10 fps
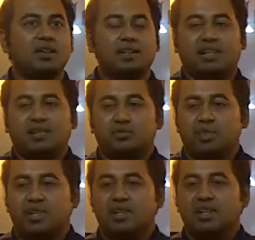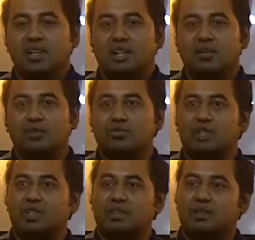He said to me,
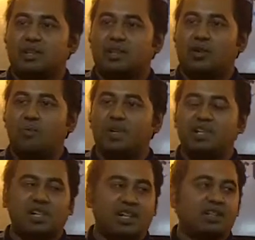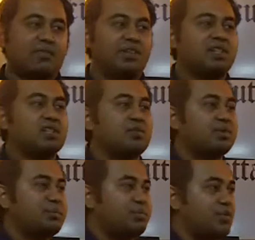Sudhi, the competition and the features of
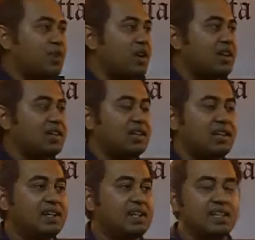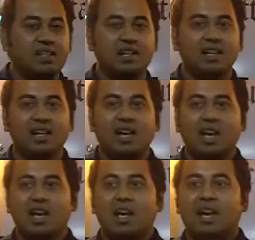the product doesn't
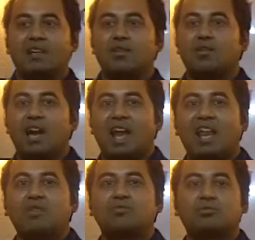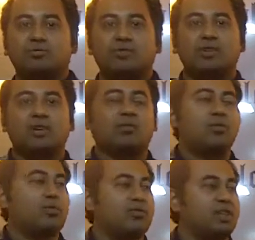allow to
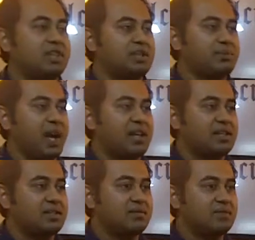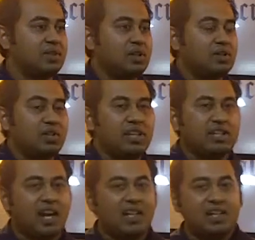quote for this price. So he
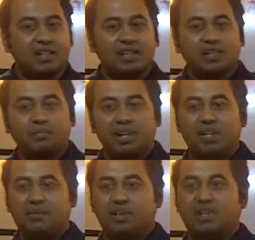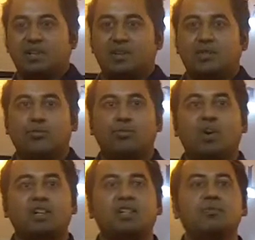started disbelieving
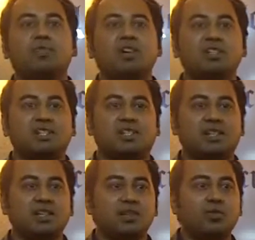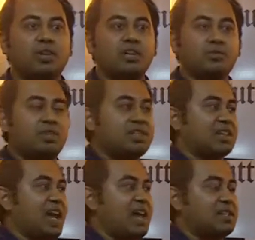what he was quoting to his
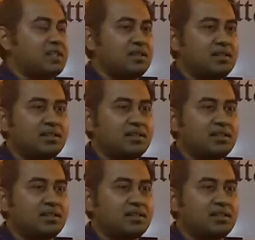client.